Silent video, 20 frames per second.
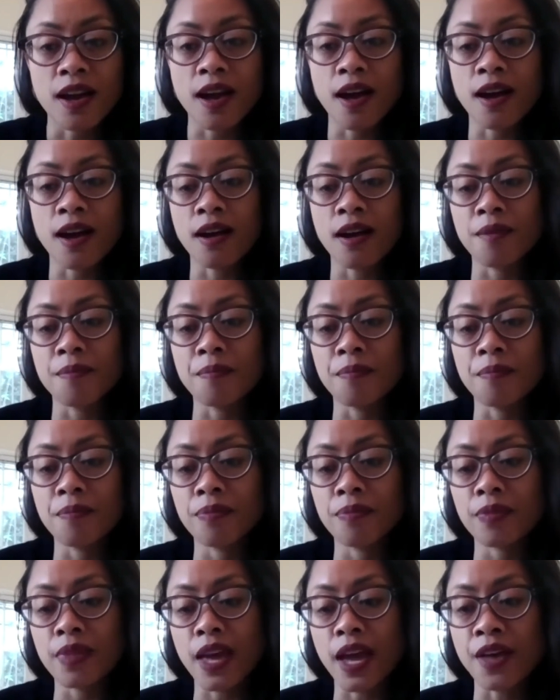
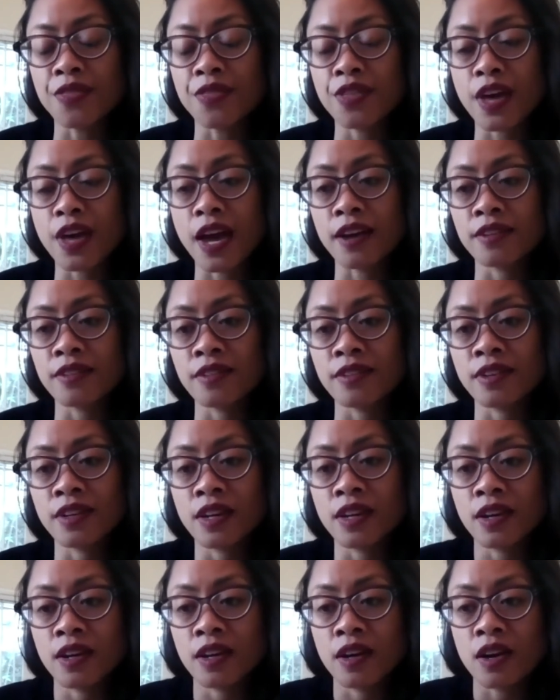And
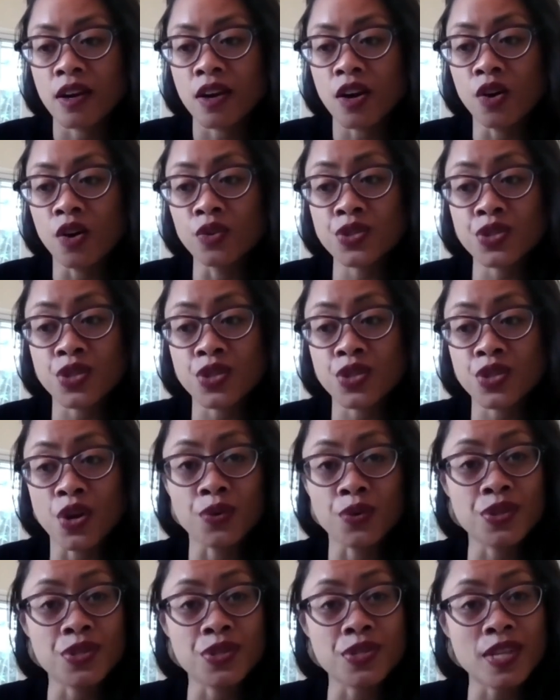then
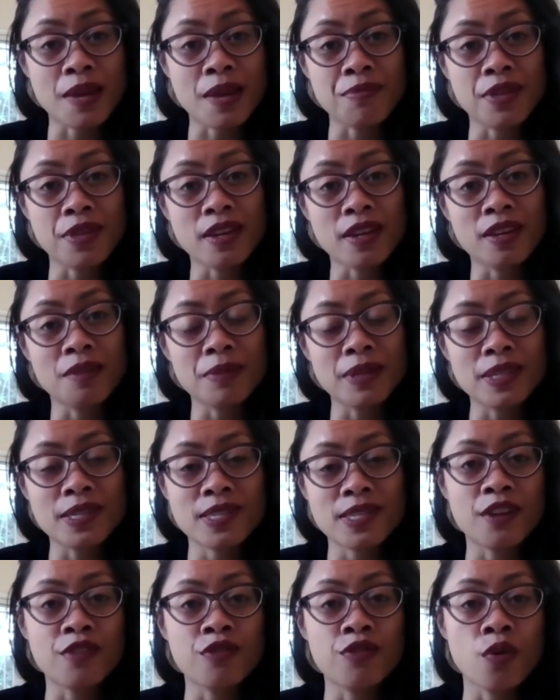also the same thing can be
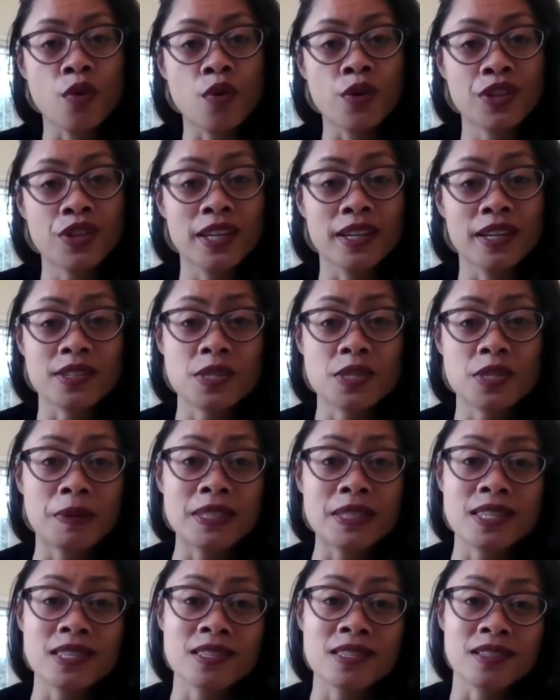said for the
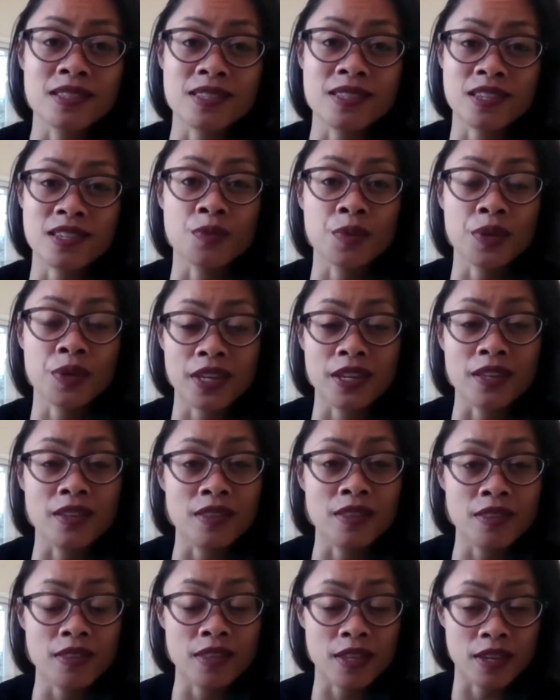expenses listed
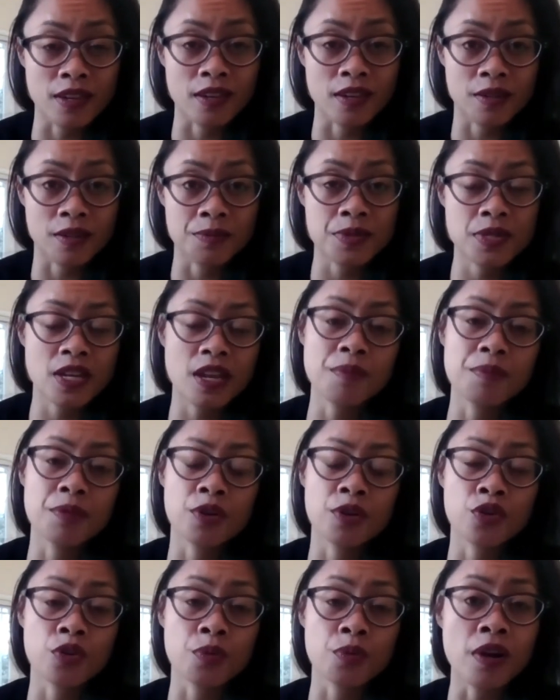within the income
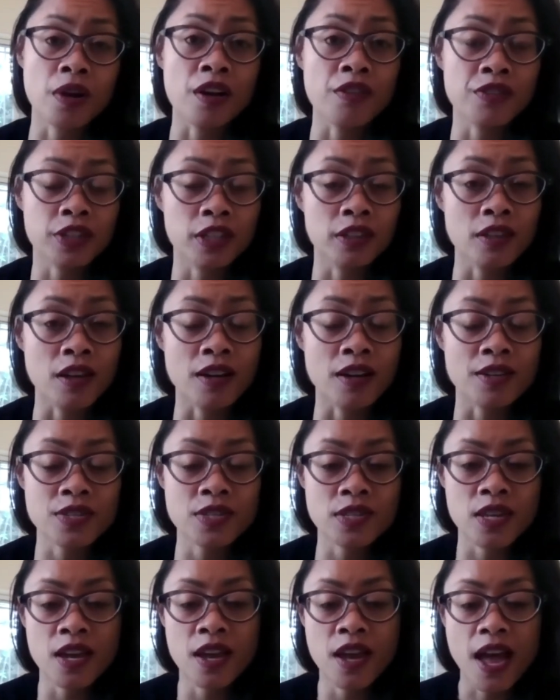statement or the profit and
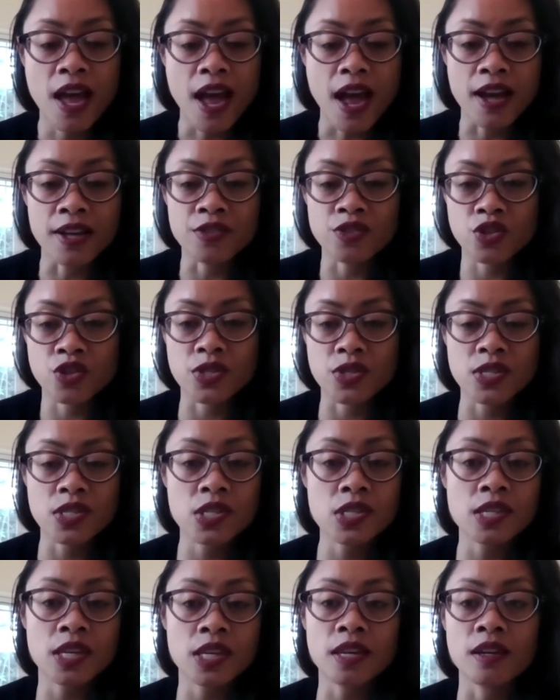loss, and
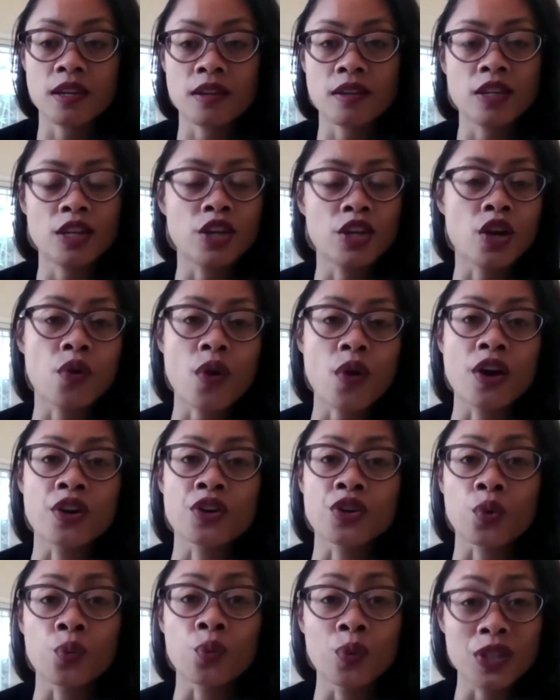just seeing,
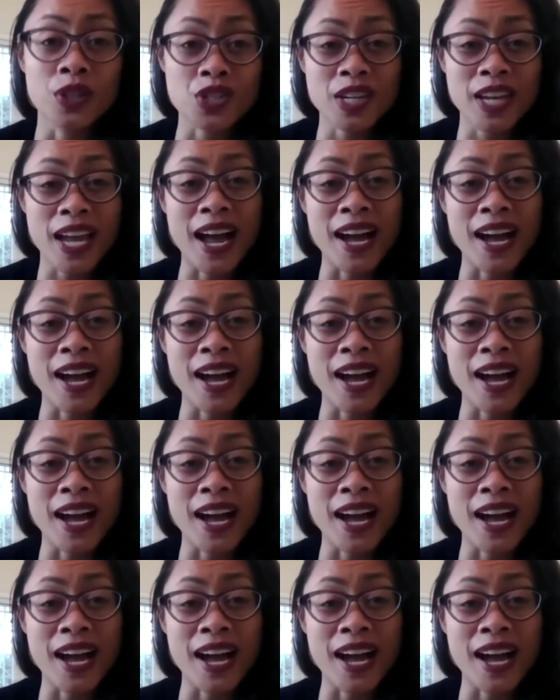under which